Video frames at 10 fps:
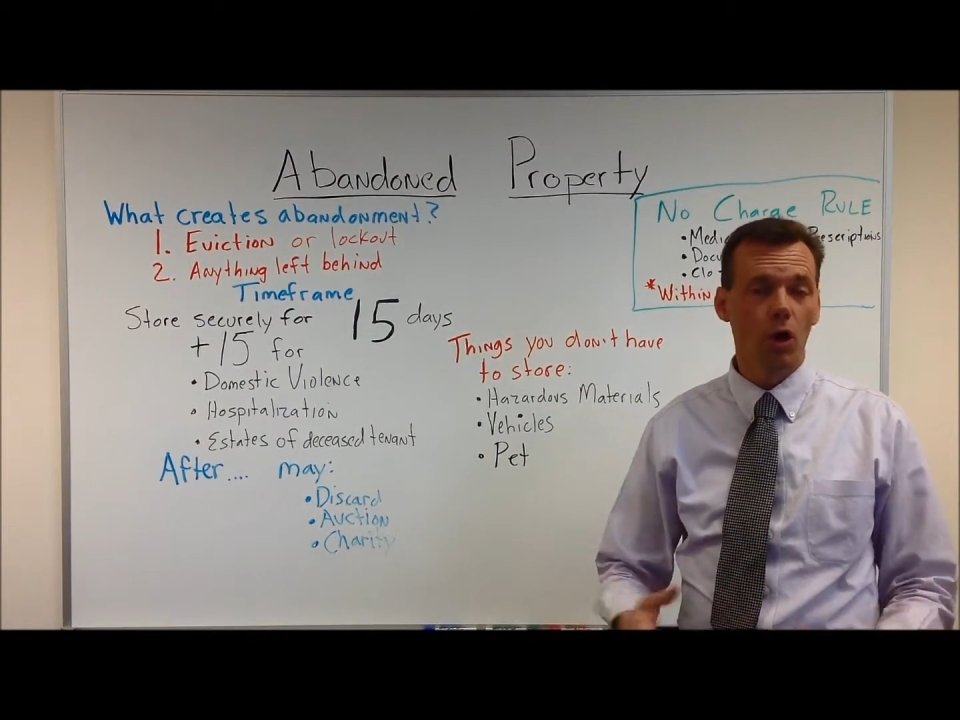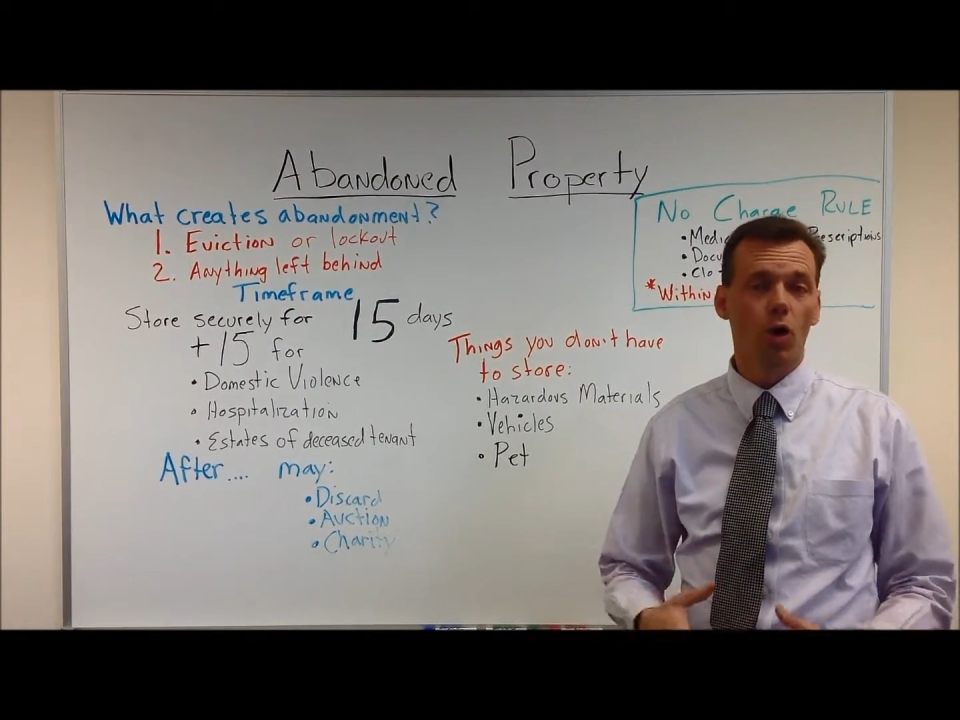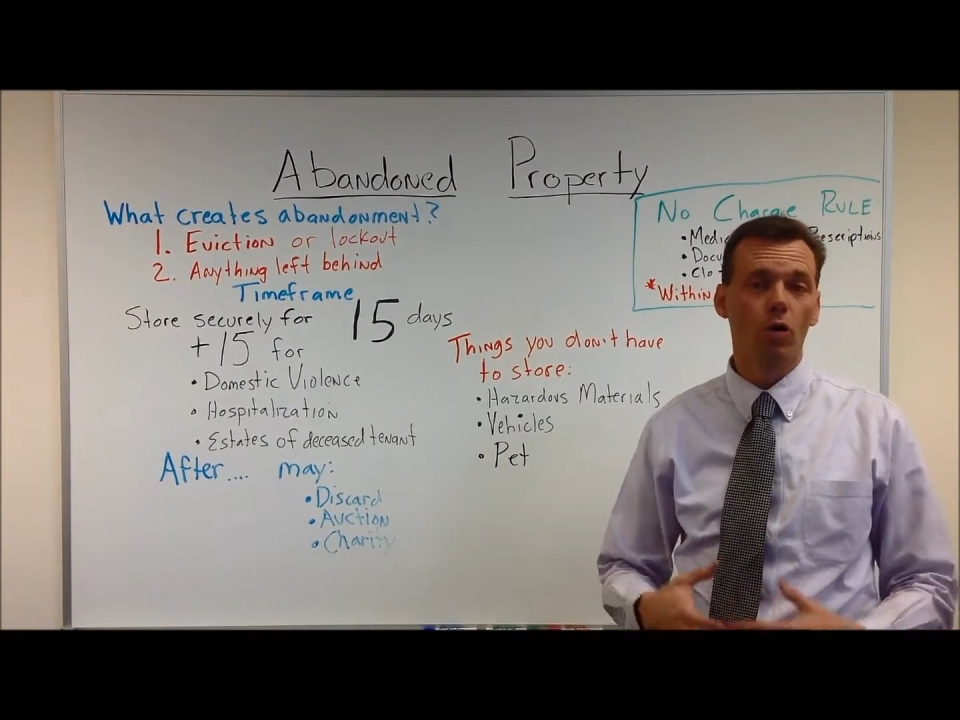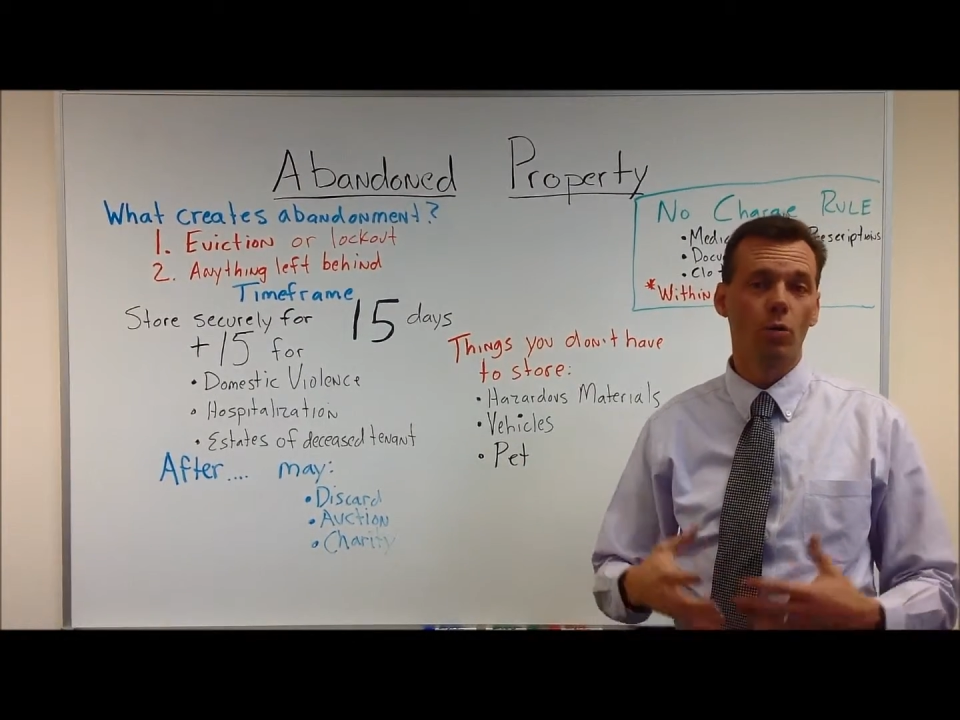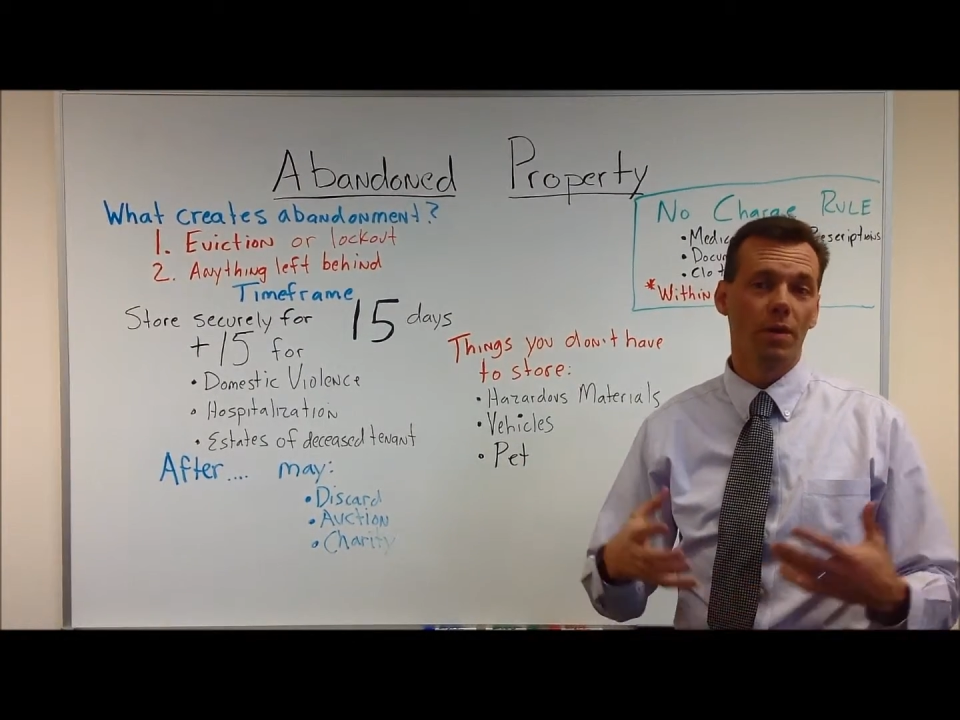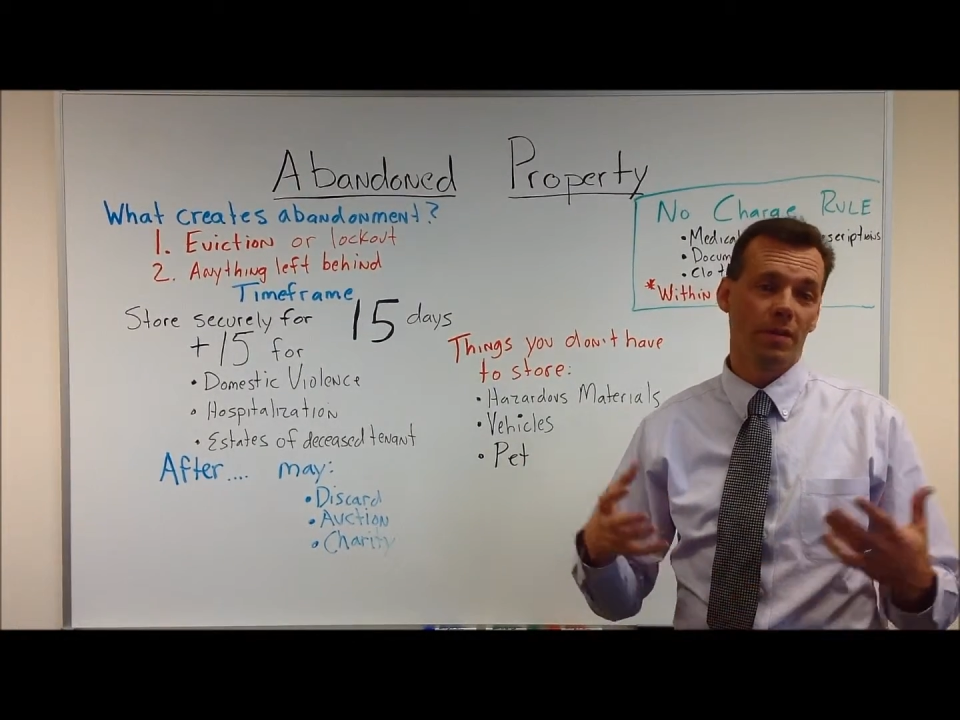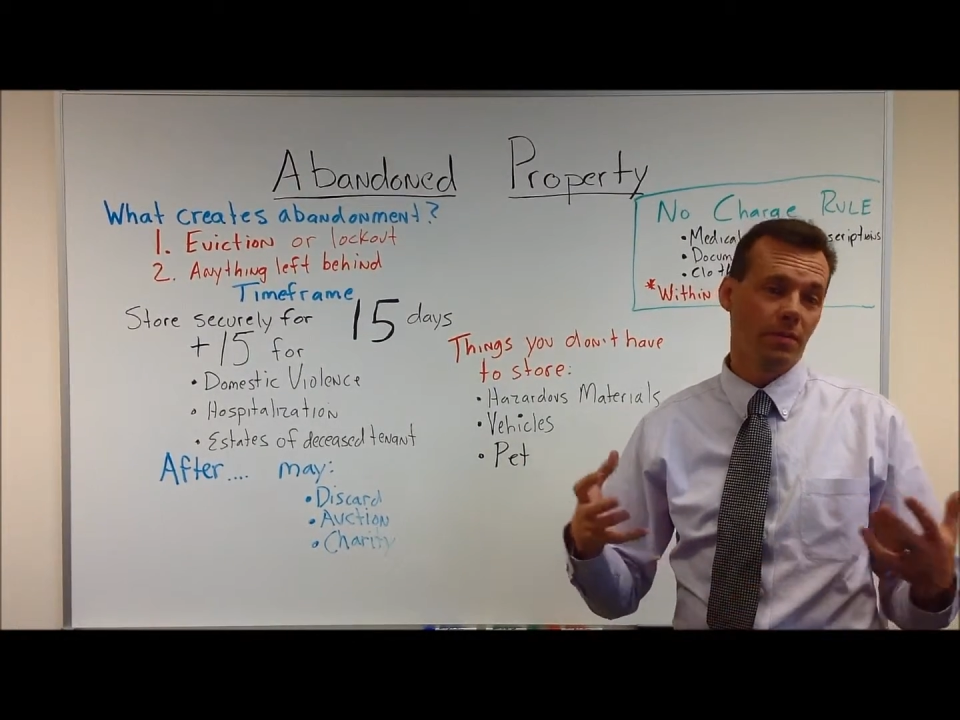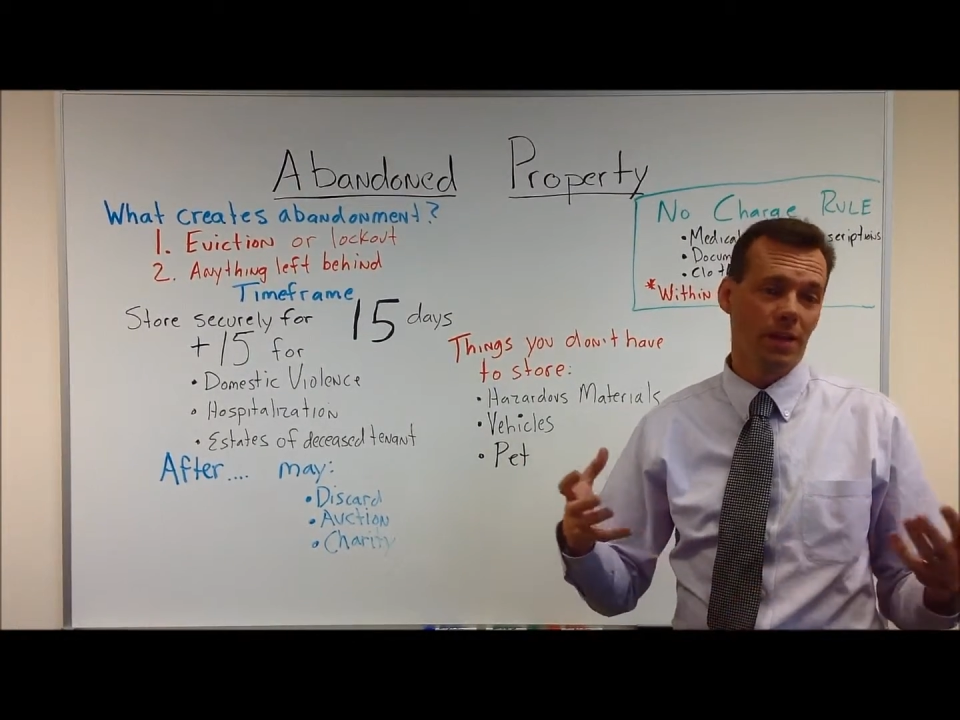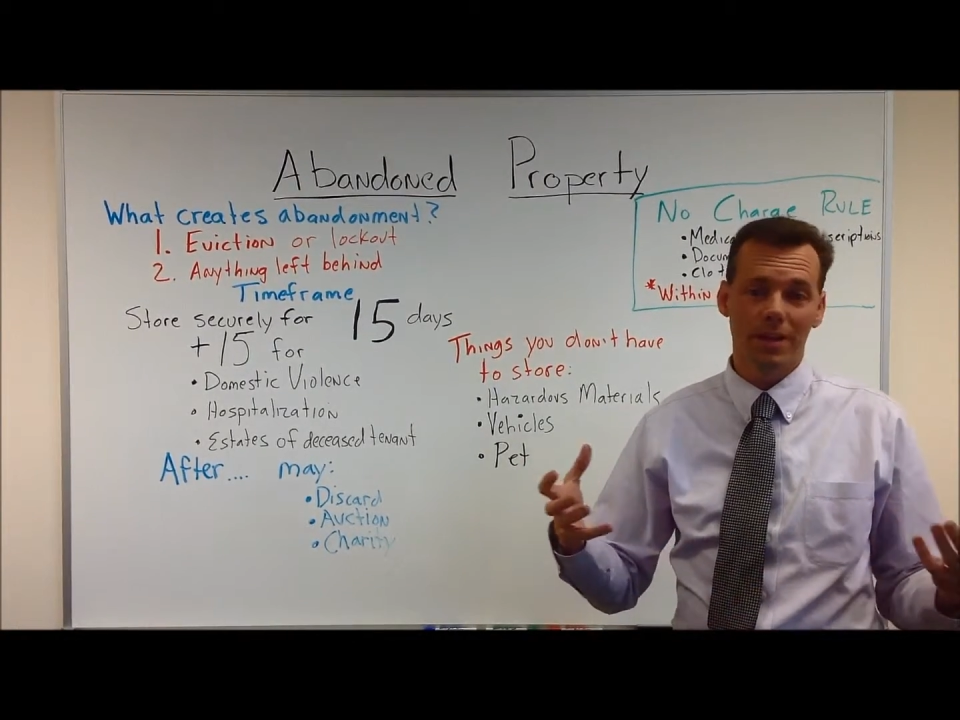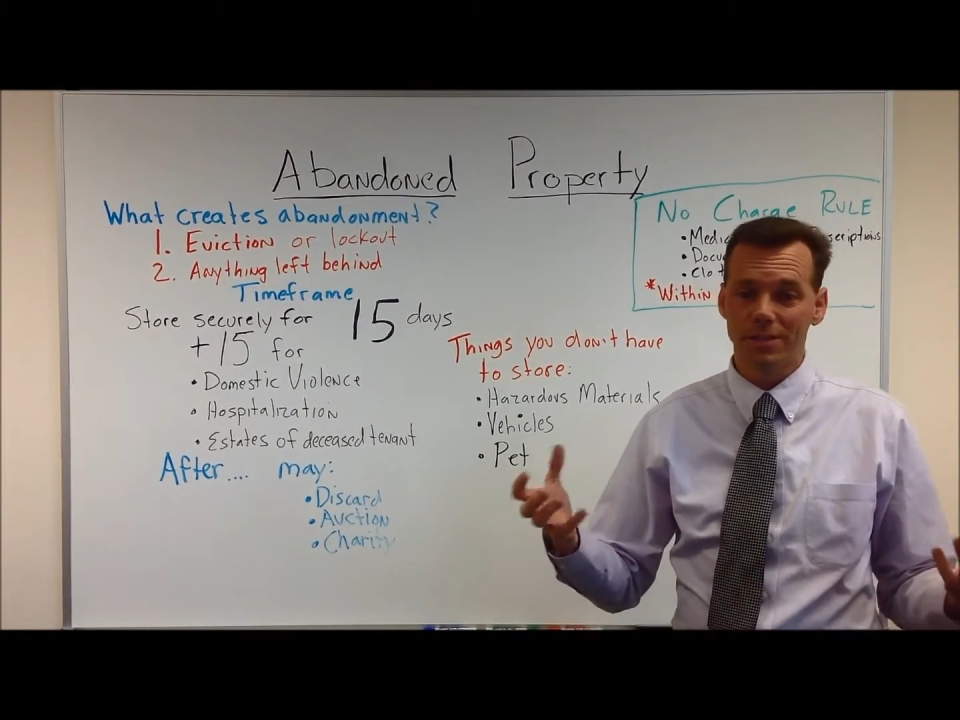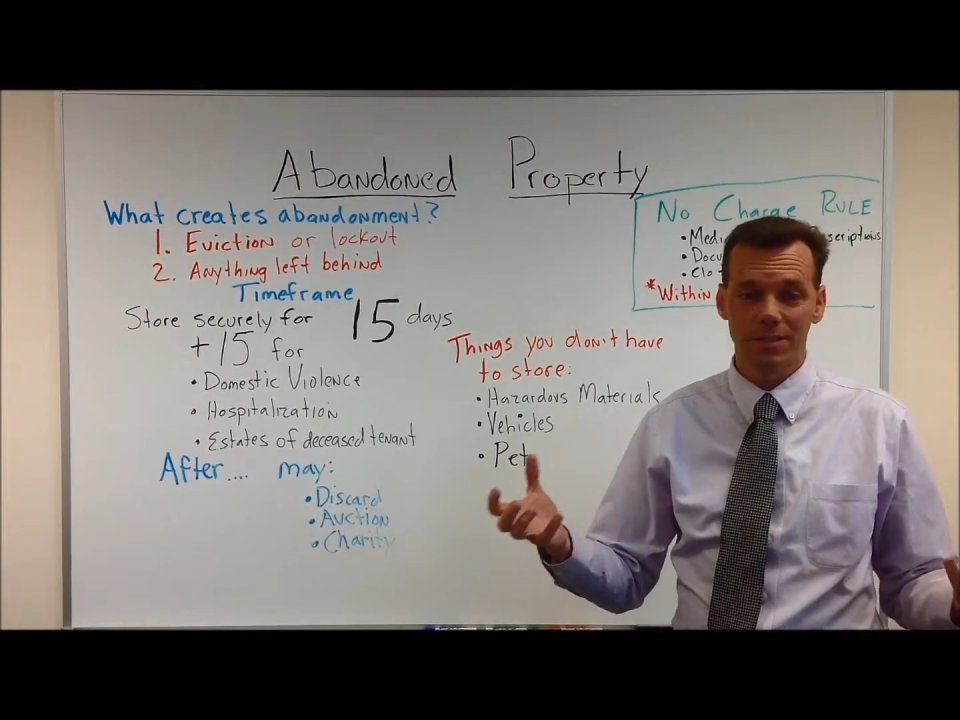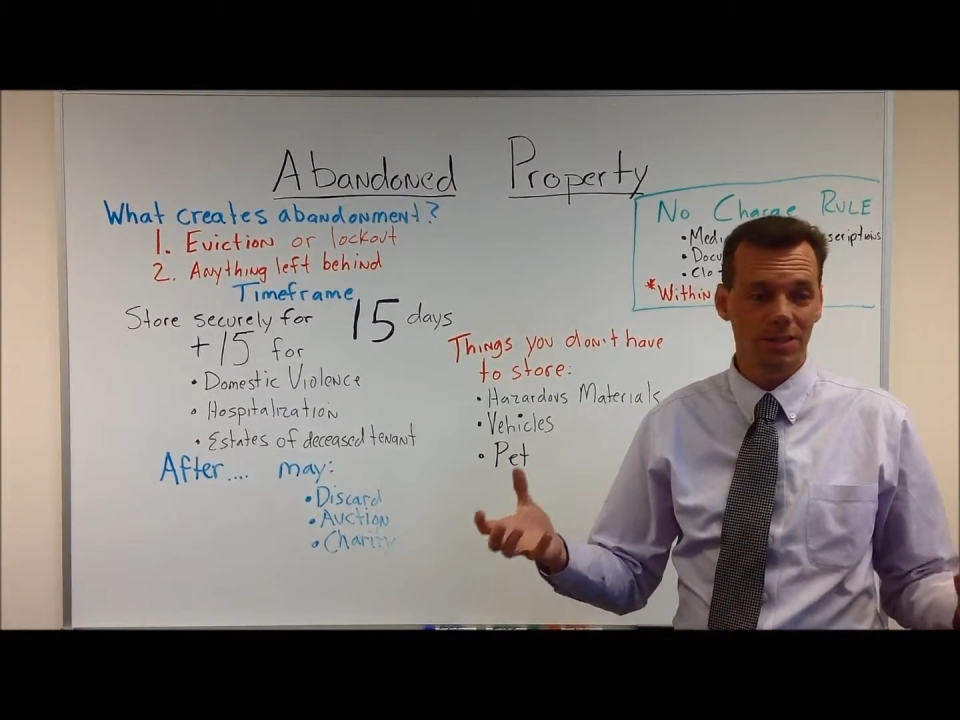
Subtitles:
or when their tenants